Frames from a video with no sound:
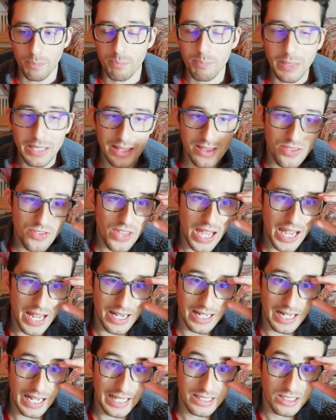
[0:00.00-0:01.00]
But
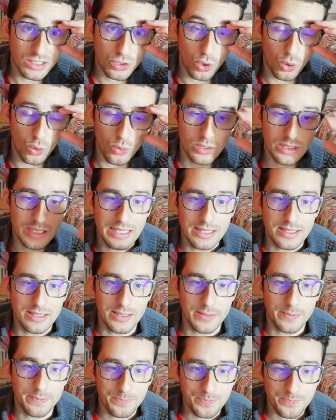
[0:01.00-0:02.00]
then I saw
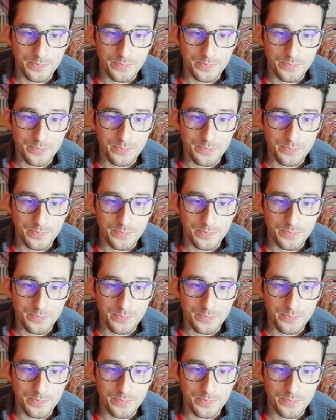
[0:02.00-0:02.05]
that